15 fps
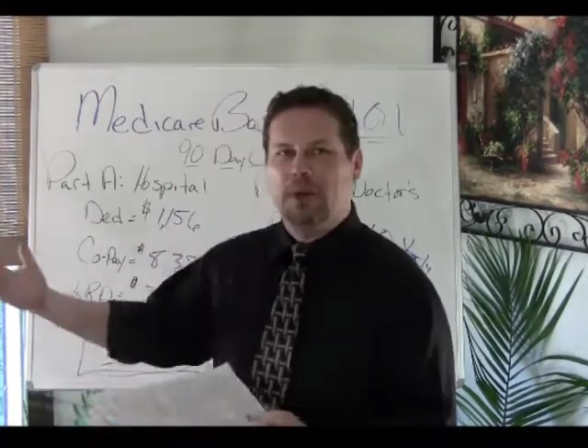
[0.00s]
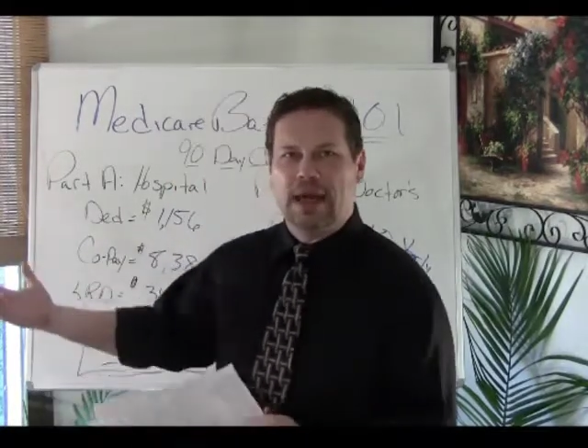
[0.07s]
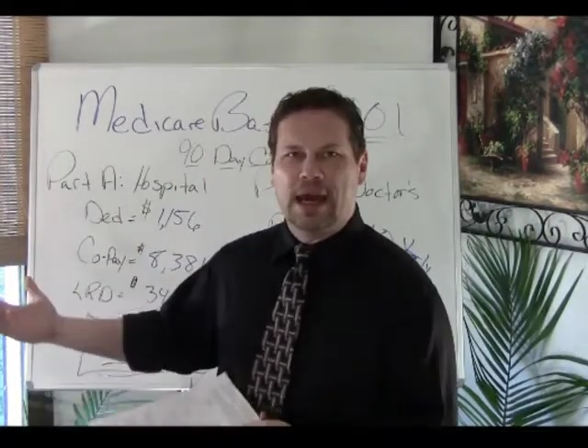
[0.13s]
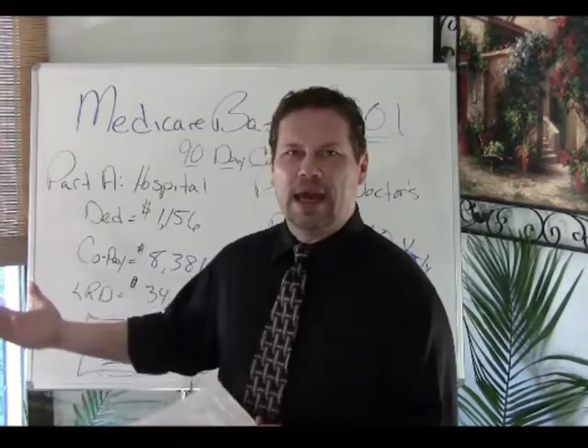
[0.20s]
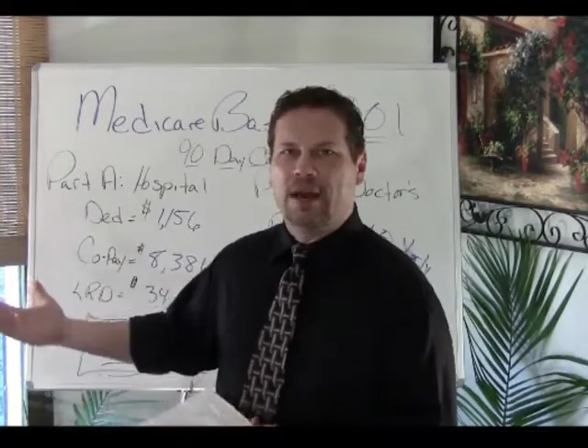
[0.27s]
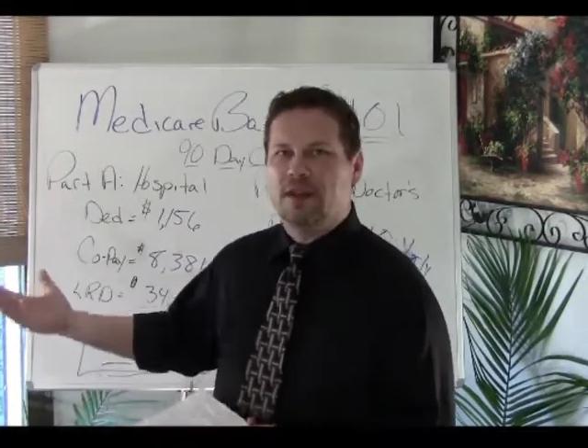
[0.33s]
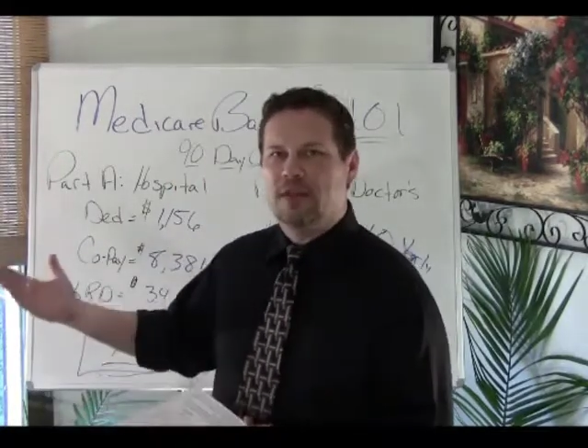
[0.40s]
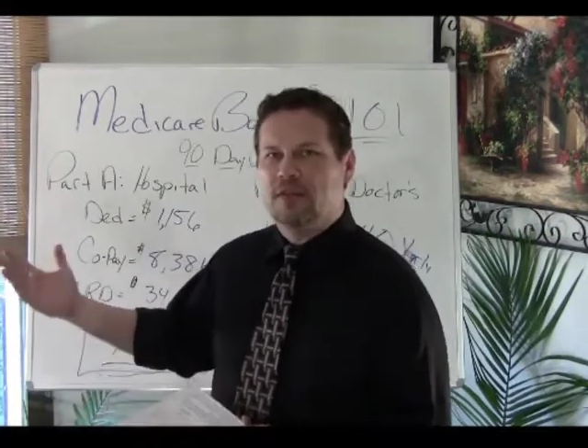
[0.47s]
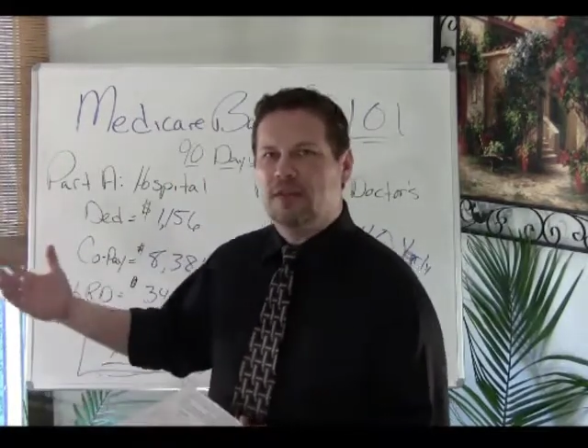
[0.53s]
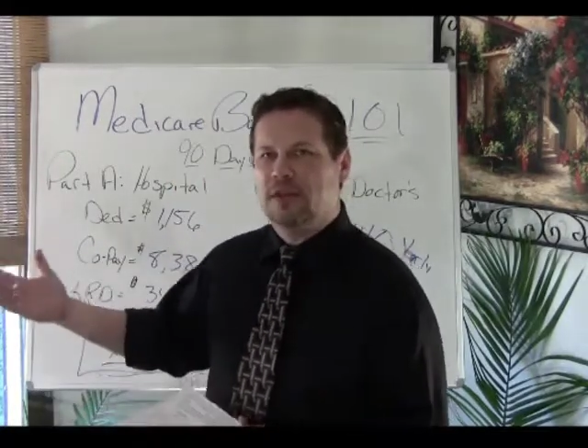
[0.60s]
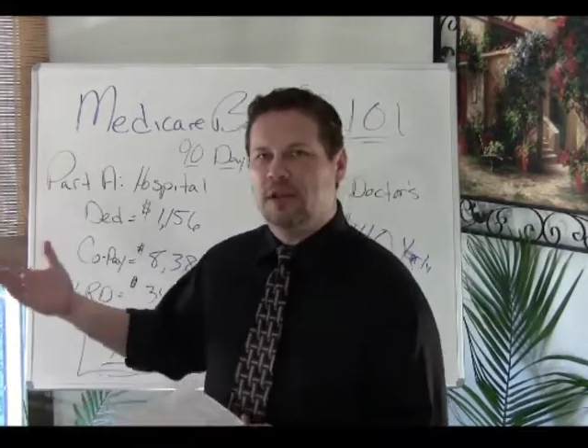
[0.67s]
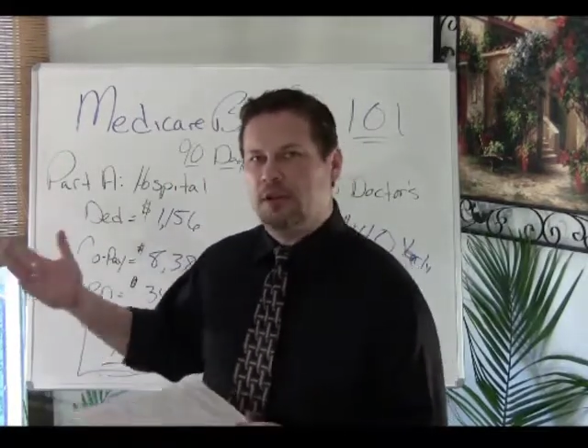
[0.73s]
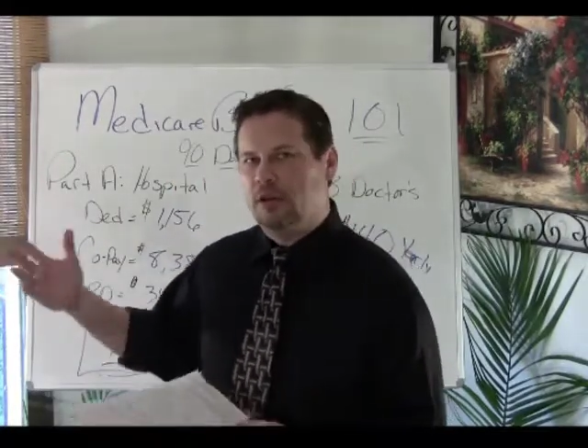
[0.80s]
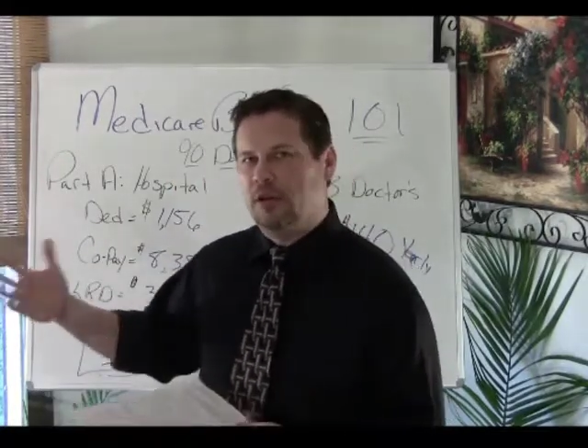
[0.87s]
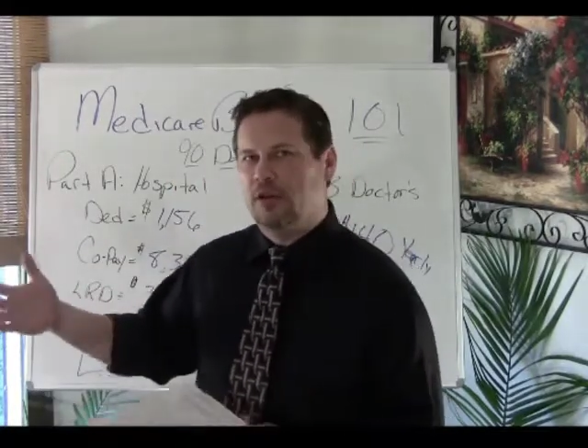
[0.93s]
be out of the
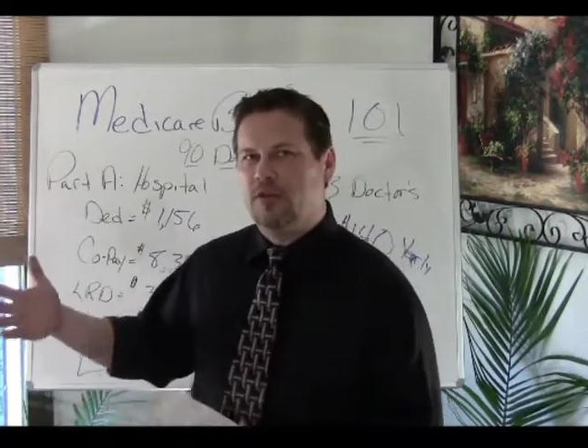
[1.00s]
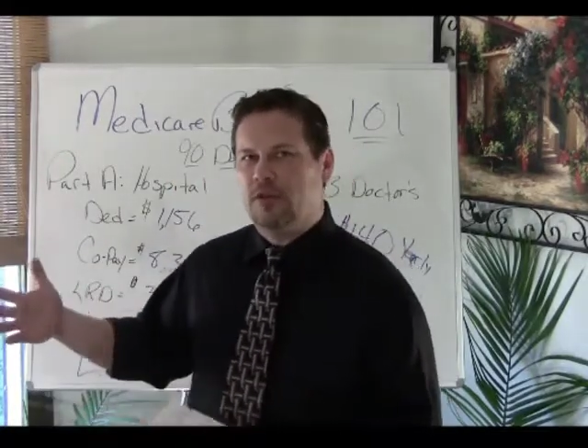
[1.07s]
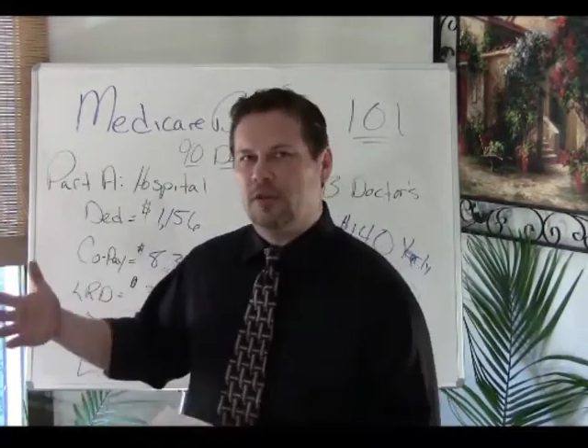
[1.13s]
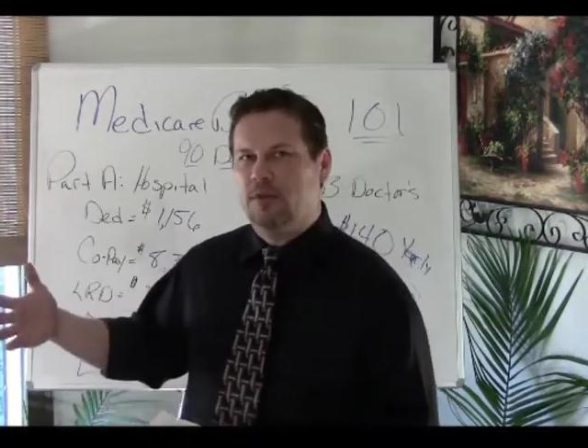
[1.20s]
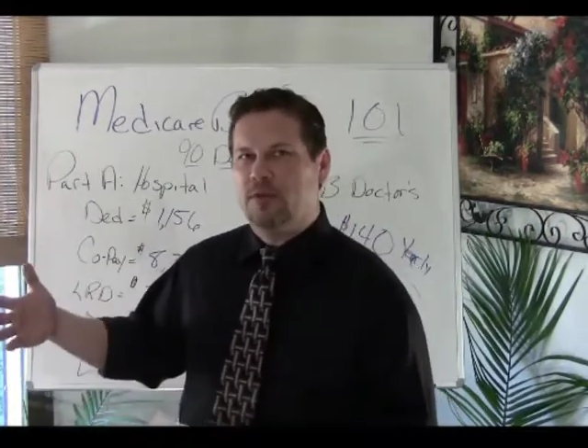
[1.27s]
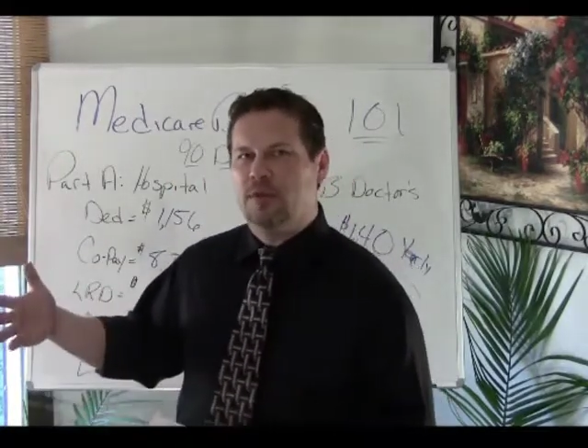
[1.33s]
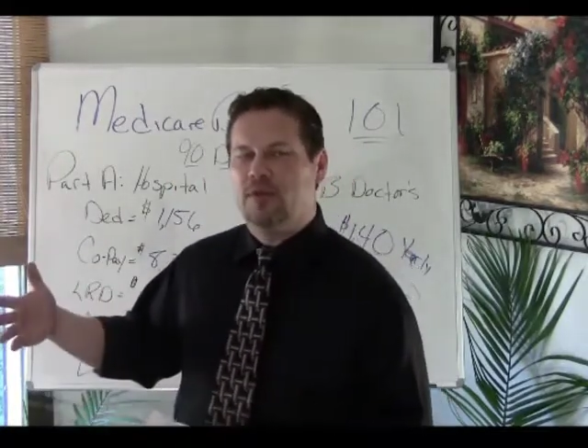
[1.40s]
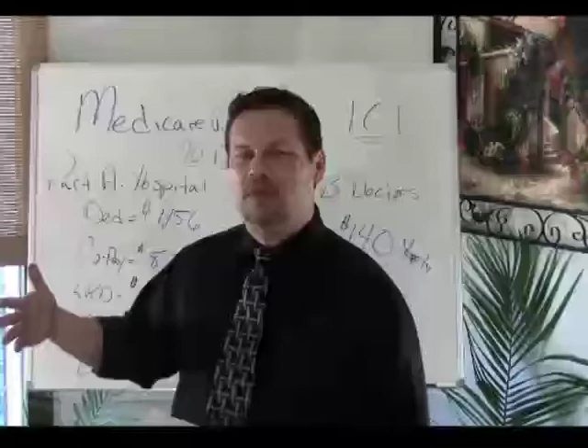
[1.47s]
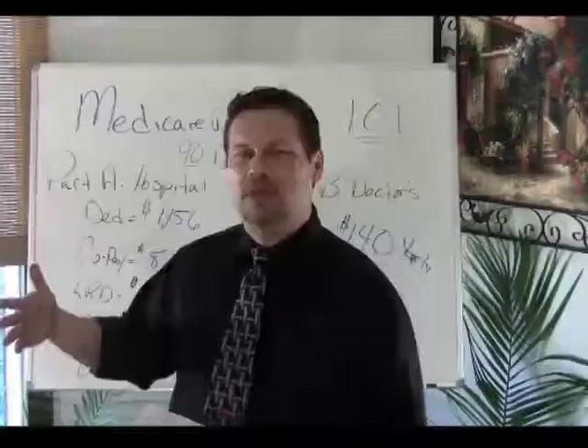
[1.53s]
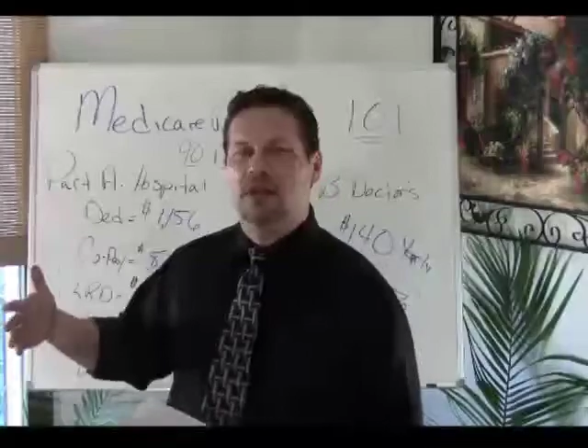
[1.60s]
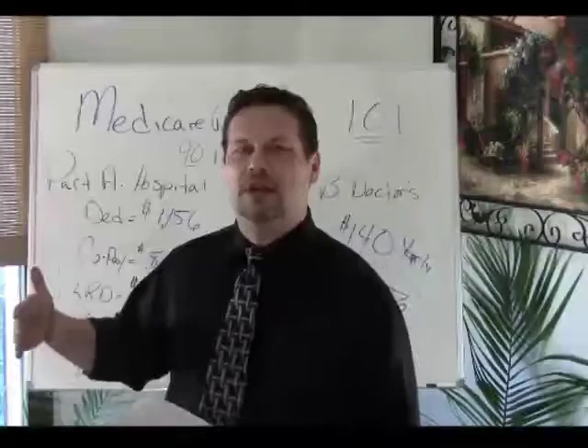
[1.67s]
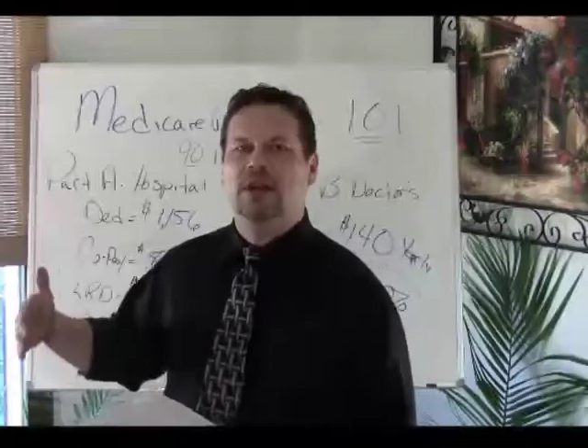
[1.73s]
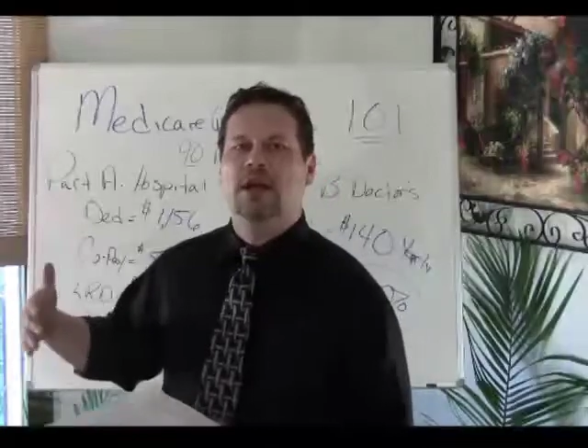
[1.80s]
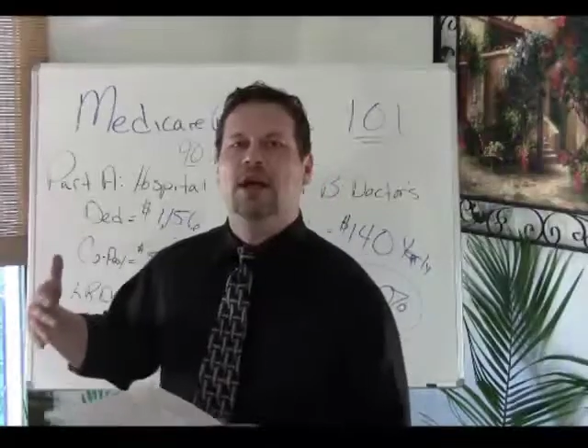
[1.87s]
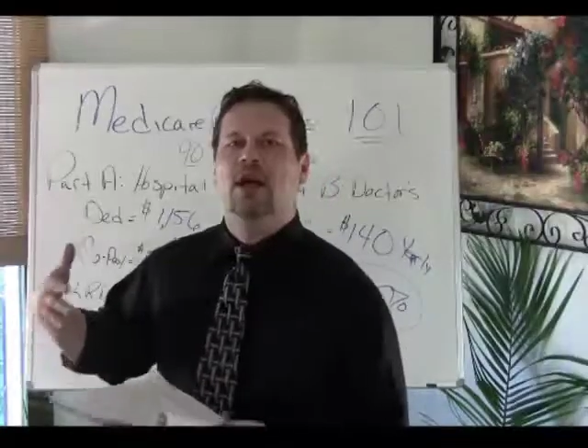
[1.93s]
skilled nursing
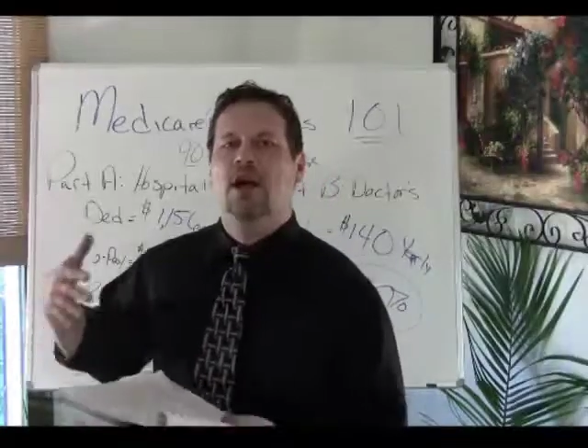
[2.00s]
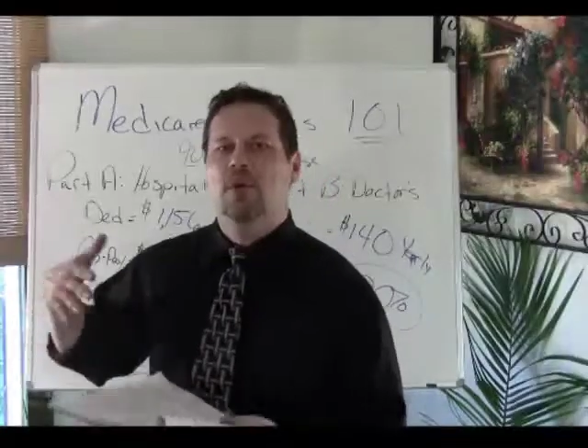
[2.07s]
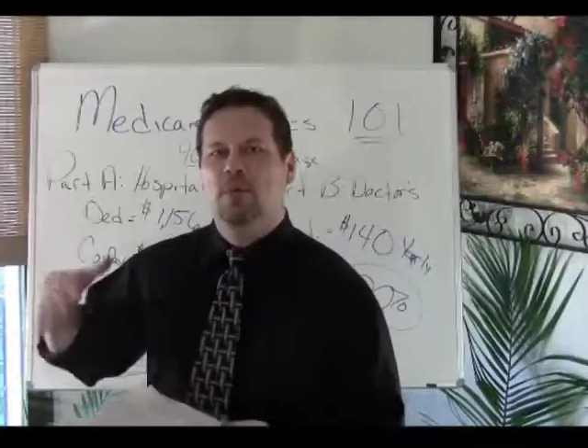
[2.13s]
facility